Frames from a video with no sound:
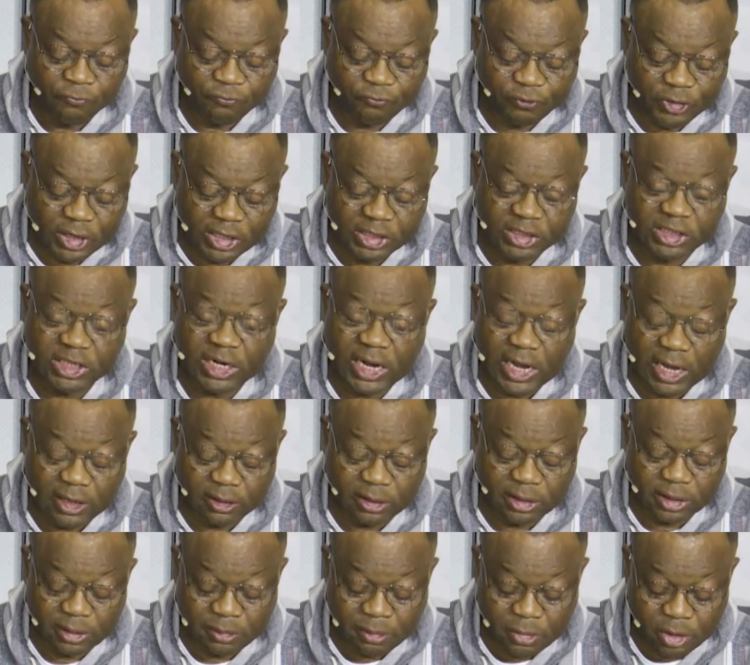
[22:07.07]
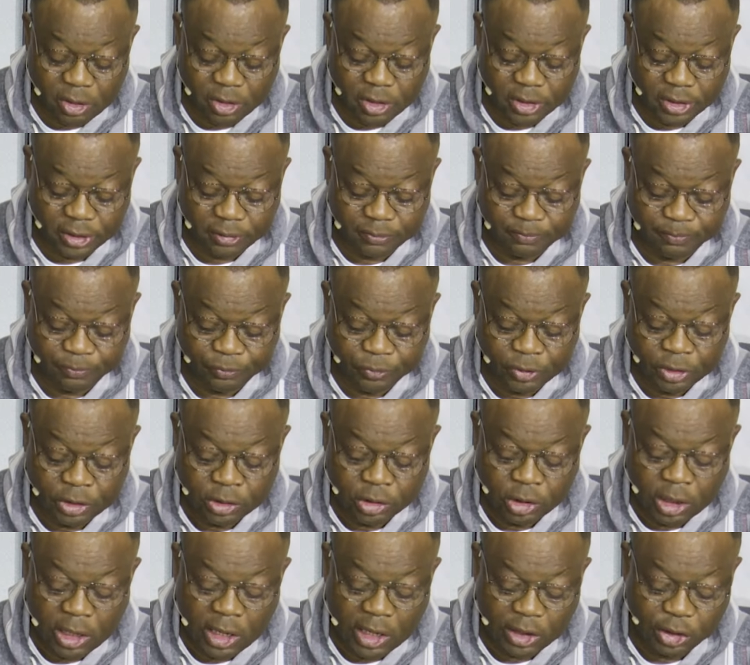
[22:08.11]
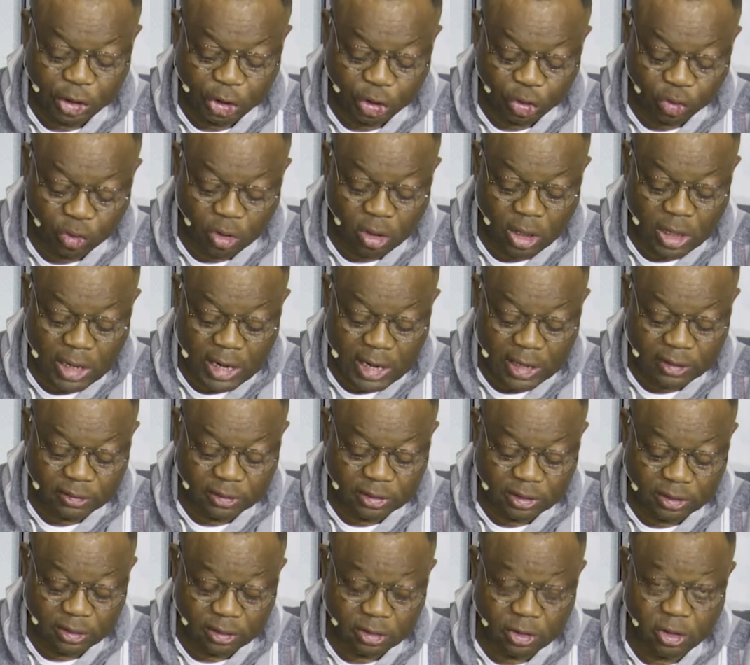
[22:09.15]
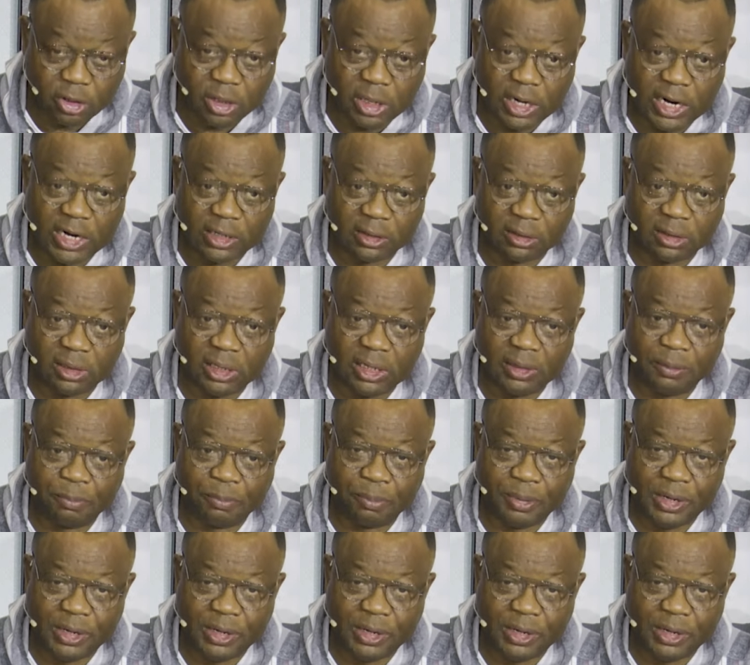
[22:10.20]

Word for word: Fresh as the morning and sure as the sunrise.